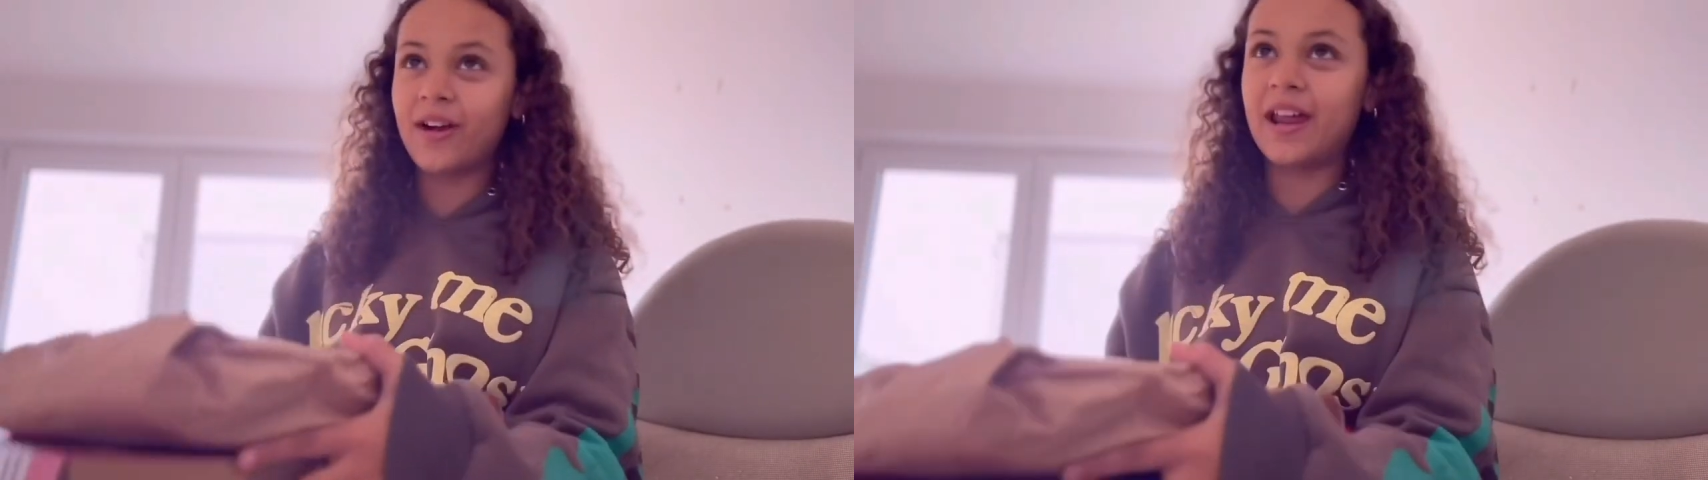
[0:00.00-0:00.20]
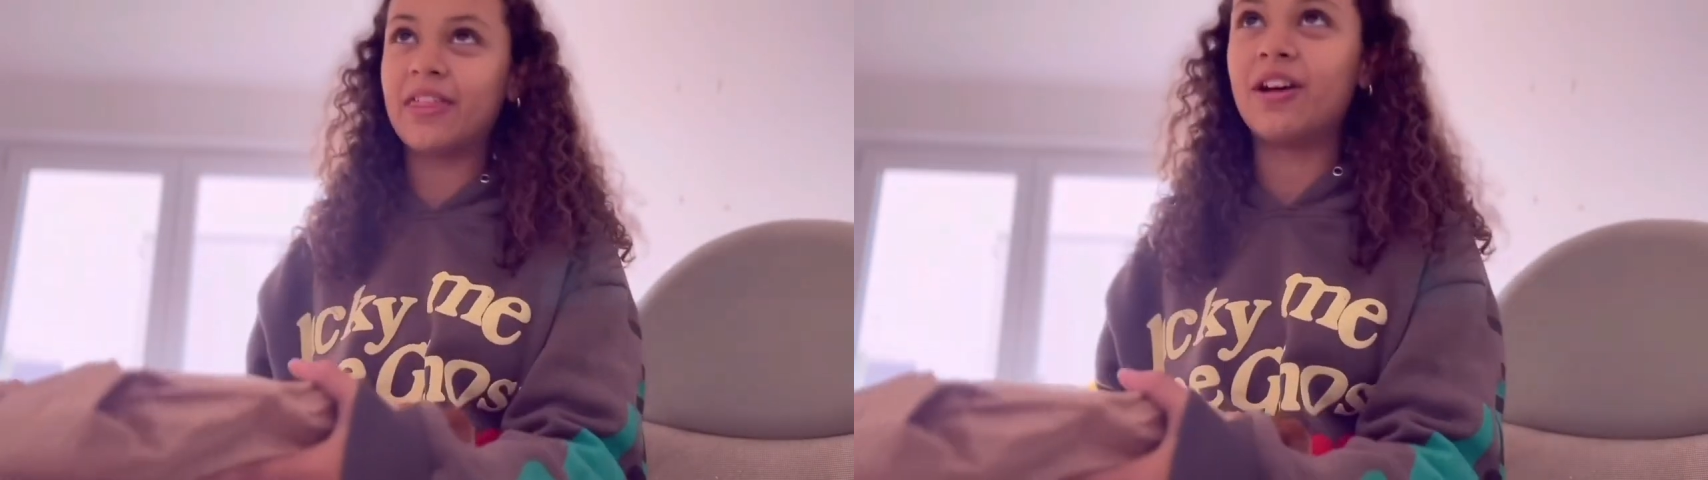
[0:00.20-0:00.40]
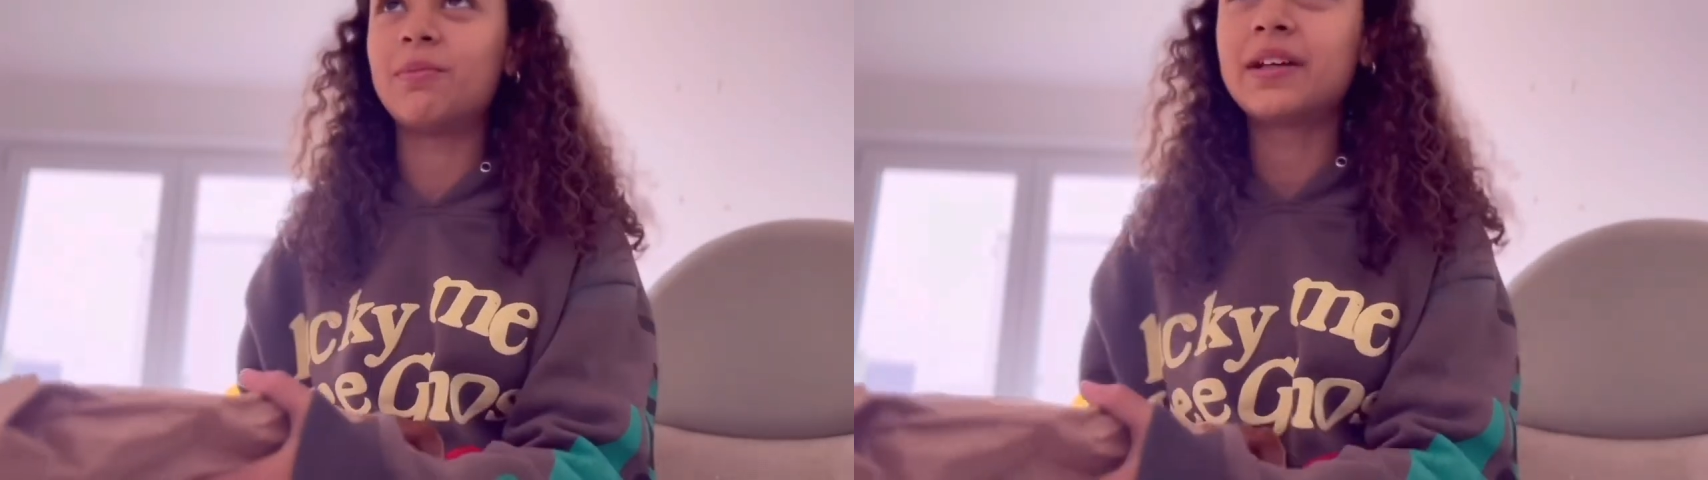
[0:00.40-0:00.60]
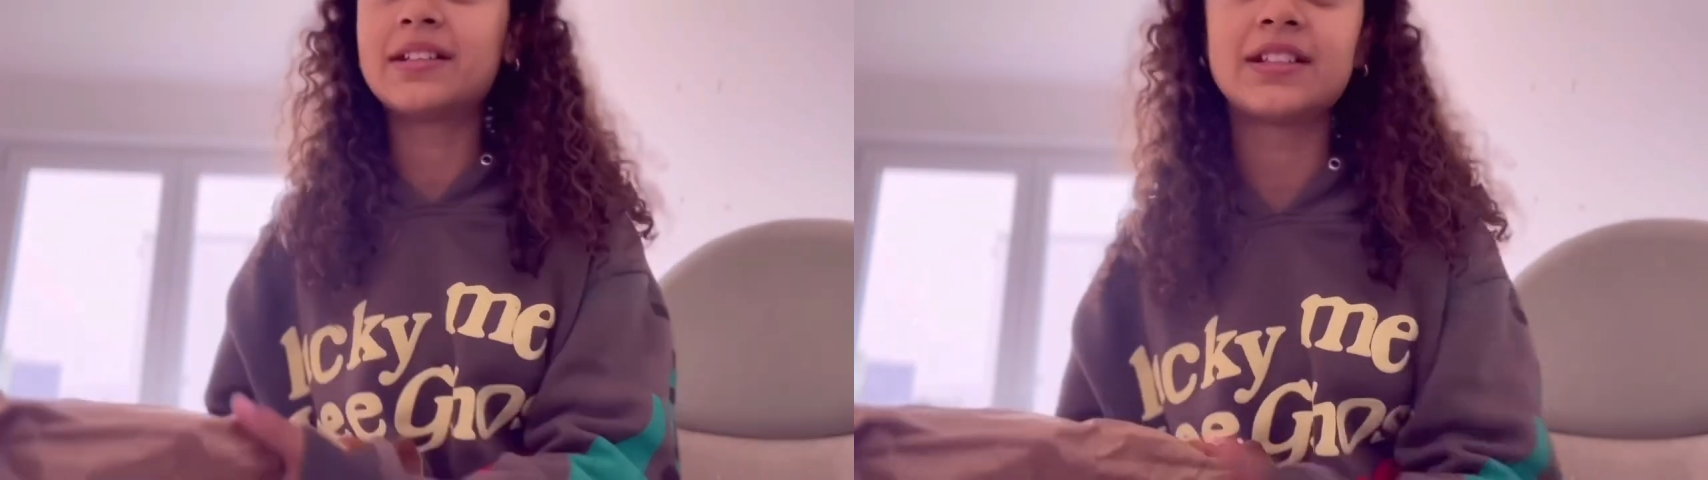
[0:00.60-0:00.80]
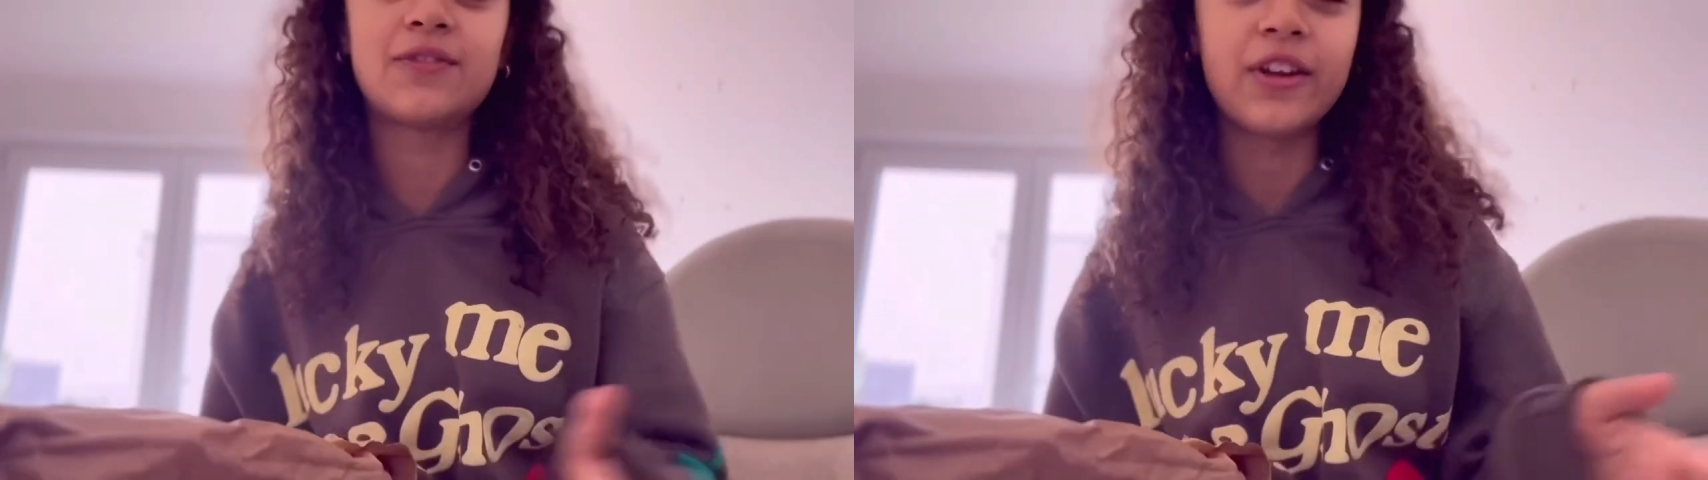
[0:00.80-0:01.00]
and I thought
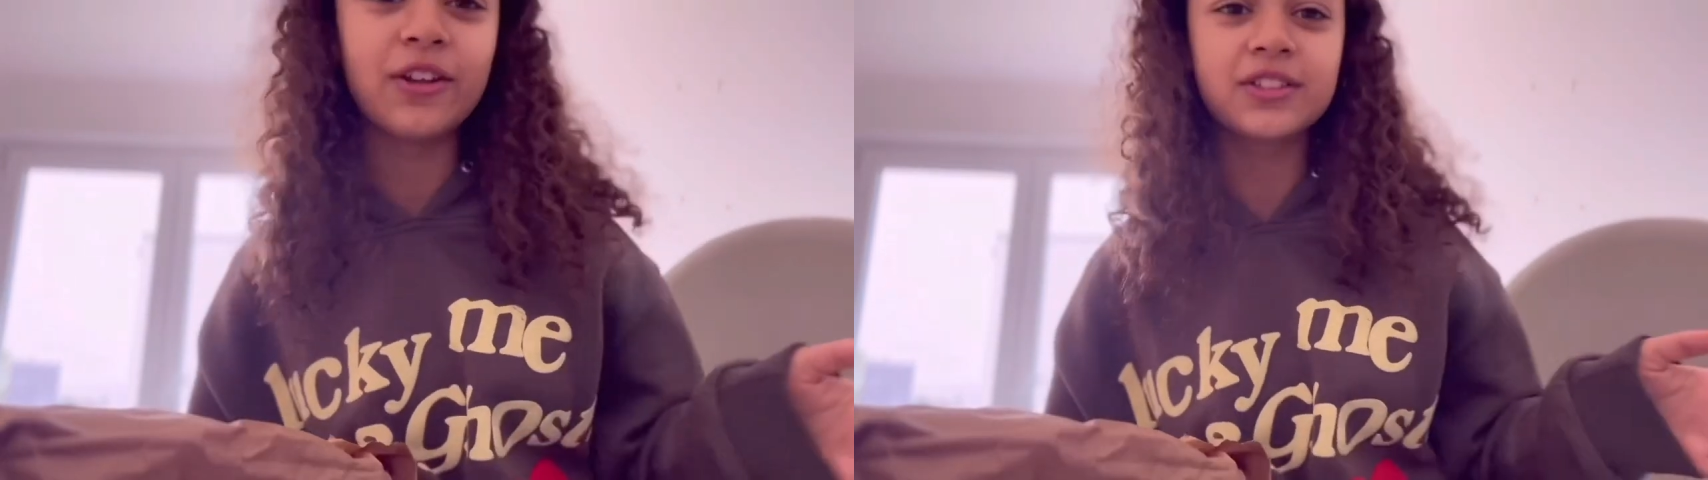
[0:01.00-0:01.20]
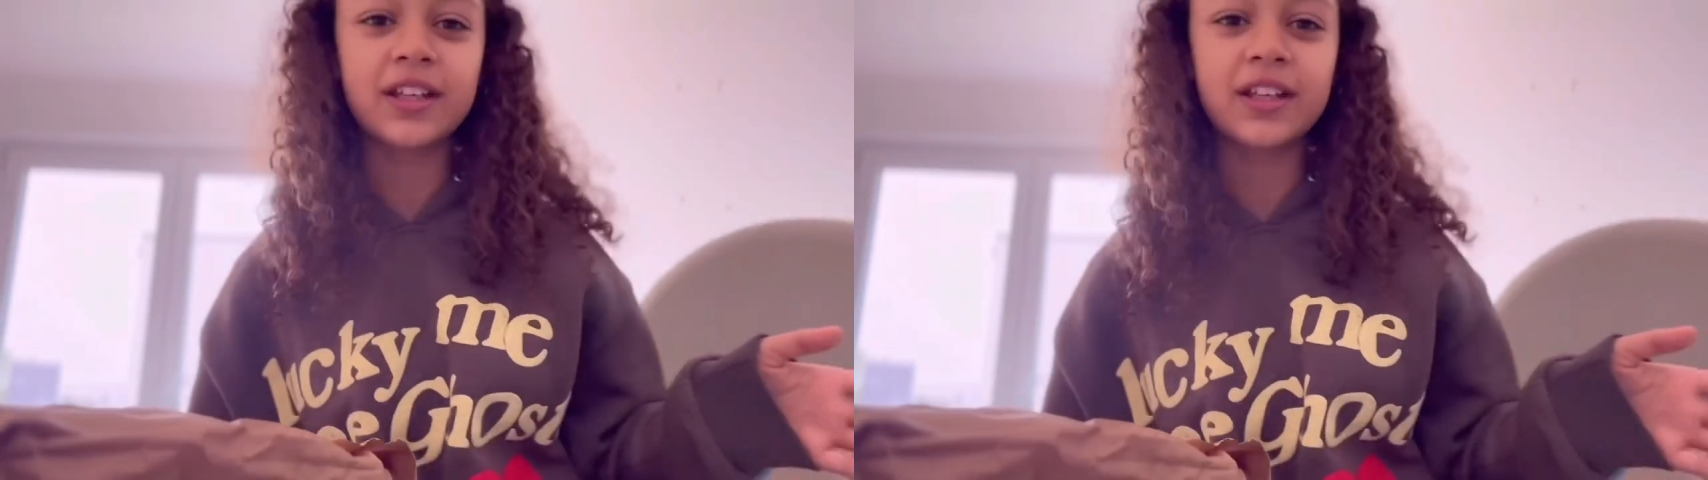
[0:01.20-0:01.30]
because this video is